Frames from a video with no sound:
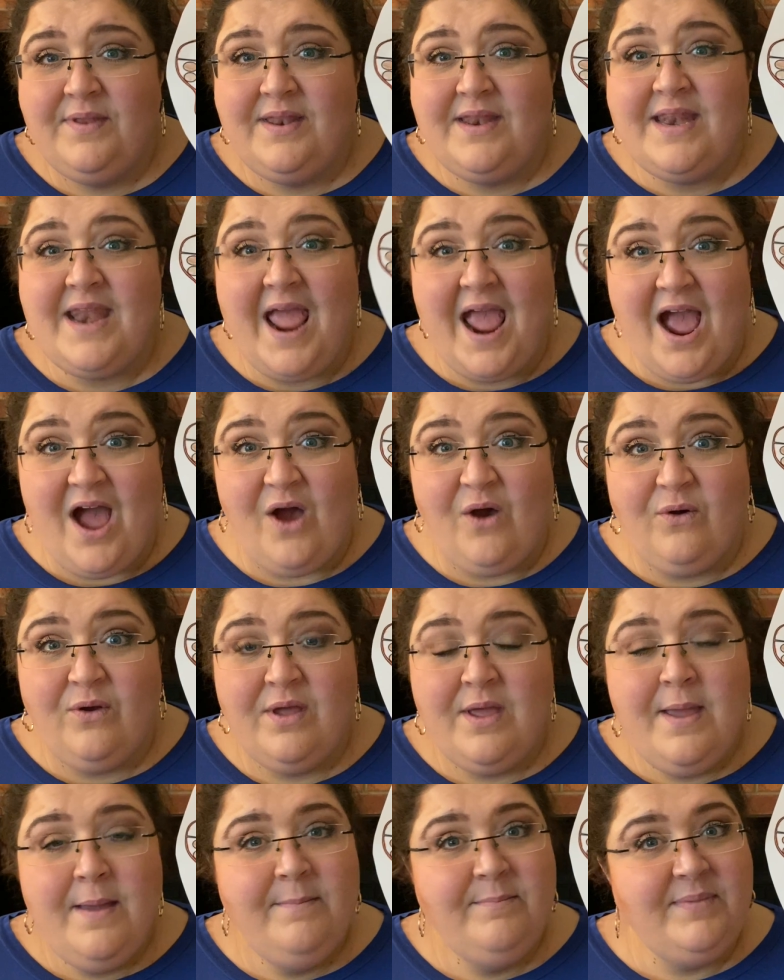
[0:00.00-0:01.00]
Now,
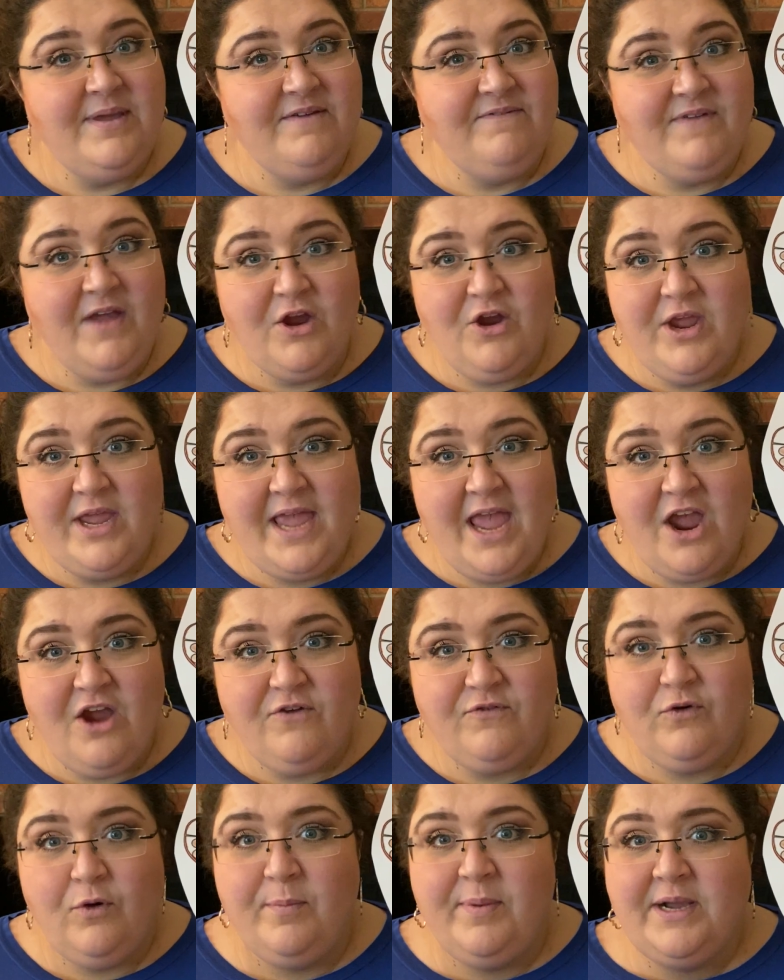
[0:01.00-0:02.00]
be very
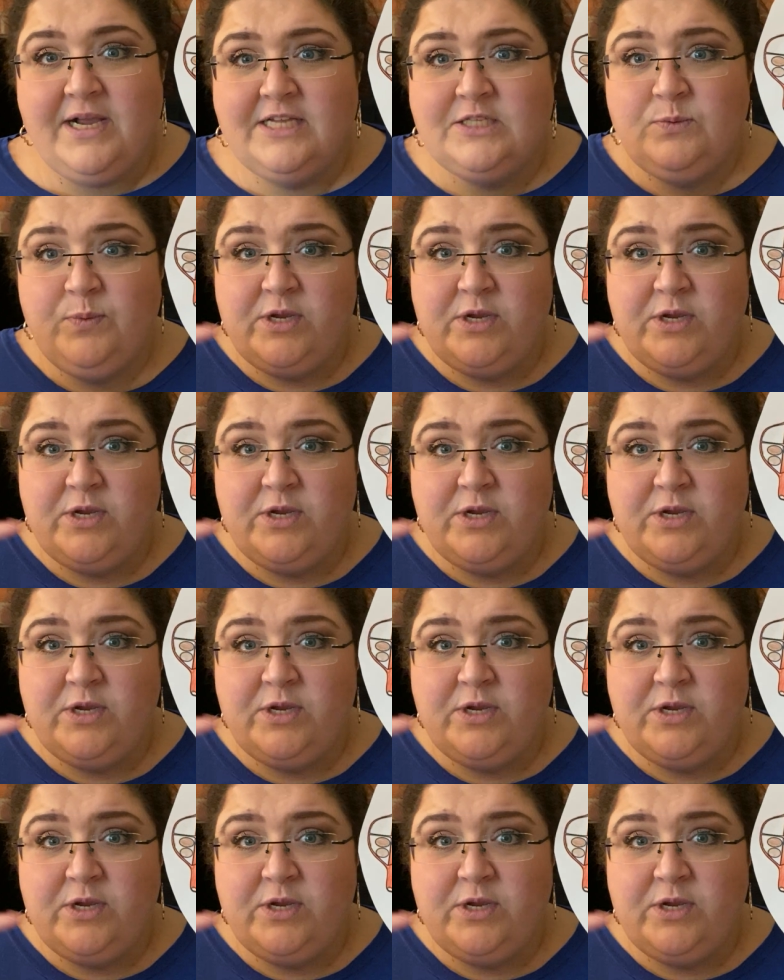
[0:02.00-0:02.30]
careful because